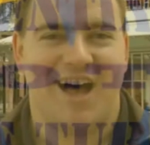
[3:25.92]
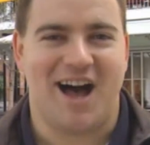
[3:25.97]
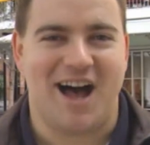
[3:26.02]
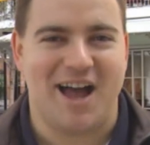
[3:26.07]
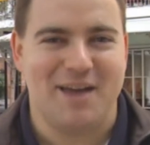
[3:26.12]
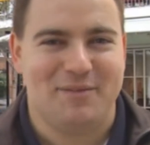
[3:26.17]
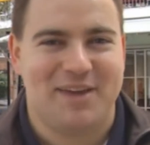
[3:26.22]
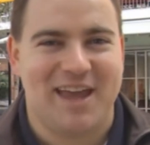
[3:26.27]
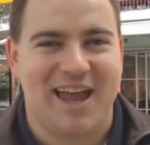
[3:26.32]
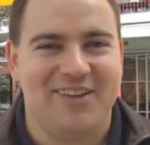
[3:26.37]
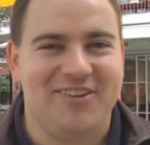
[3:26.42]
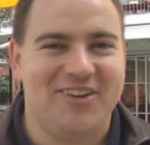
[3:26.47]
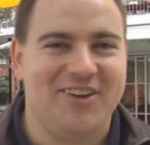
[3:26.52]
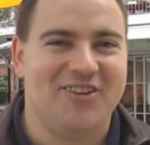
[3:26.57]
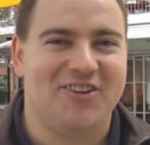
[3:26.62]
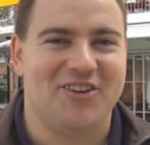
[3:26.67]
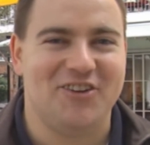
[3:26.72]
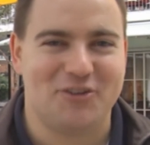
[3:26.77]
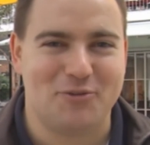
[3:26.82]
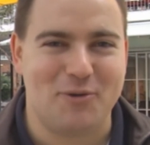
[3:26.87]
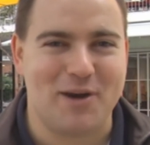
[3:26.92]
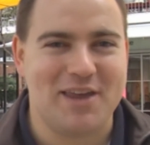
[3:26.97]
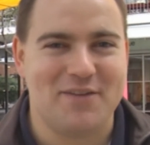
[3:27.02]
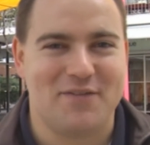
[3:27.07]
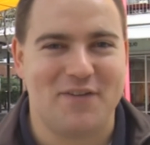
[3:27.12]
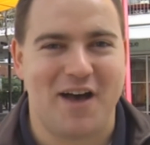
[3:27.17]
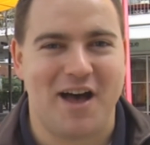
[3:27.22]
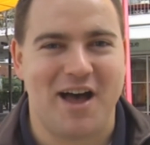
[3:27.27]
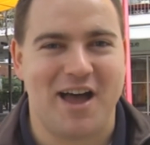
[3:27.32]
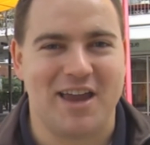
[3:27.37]
I'm
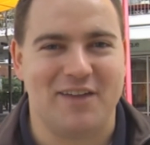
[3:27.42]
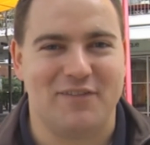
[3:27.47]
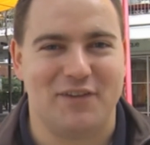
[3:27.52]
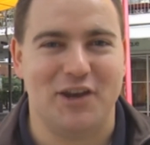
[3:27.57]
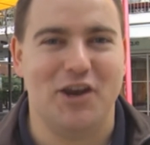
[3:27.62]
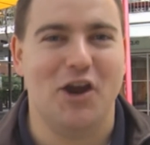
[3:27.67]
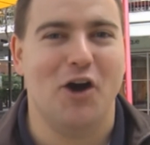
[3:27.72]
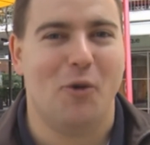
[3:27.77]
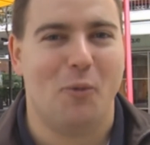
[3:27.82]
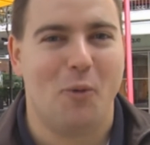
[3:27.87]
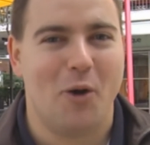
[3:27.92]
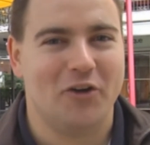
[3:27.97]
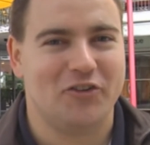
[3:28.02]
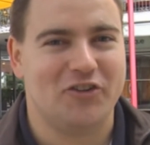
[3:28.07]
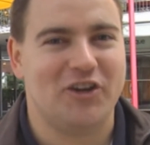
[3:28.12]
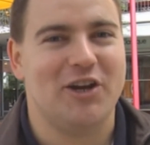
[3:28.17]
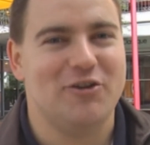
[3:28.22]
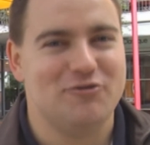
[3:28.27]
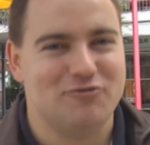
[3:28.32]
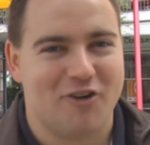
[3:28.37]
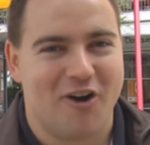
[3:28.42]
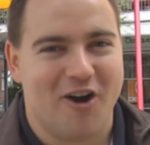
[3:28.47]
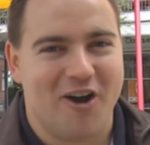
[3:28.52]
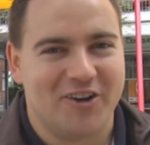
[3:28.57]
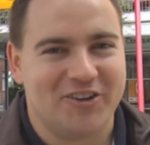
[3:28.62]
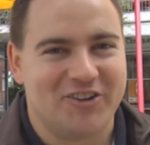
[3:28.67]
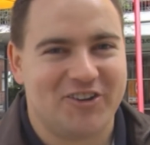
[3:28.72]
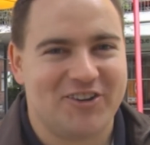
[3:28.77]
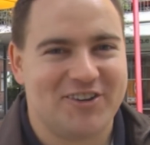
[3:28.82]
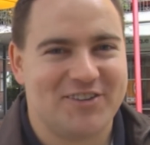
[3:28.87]
Kensington25 and you're watching
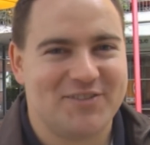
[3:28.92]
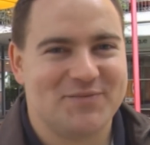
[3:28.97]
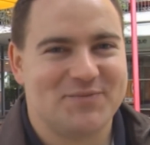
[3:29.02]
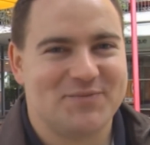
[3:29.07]
Rot.